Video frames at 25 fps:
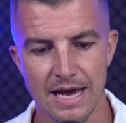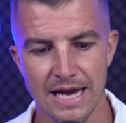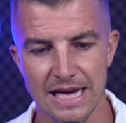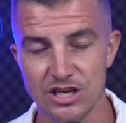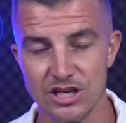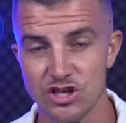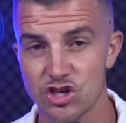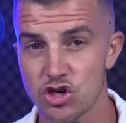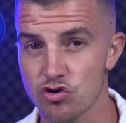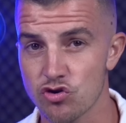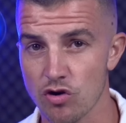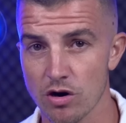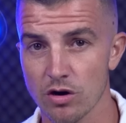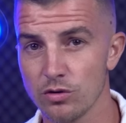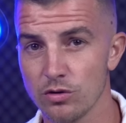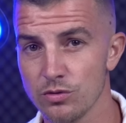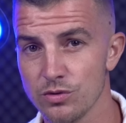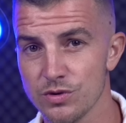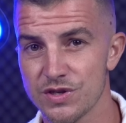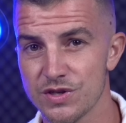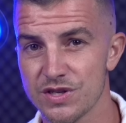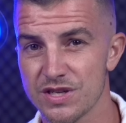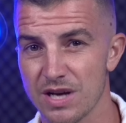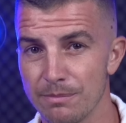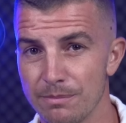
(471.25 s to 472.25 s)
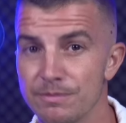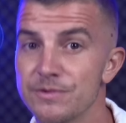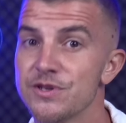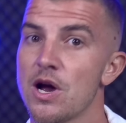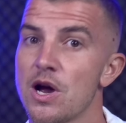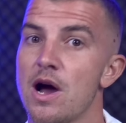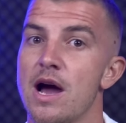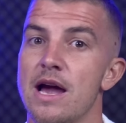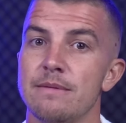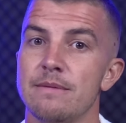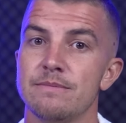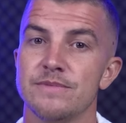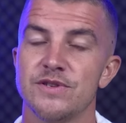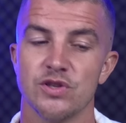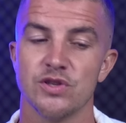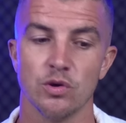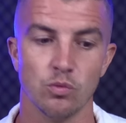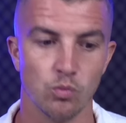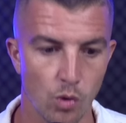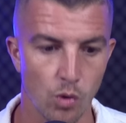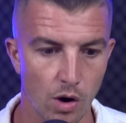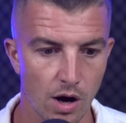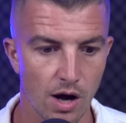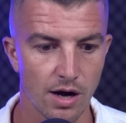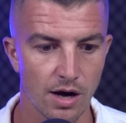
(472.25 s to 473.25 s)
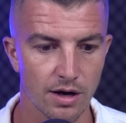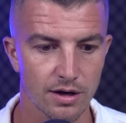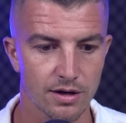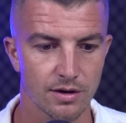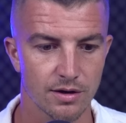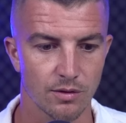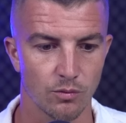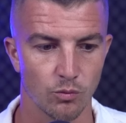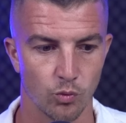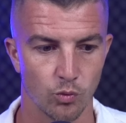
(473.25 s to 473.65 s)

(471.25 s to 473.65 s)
He struggles sometimes to work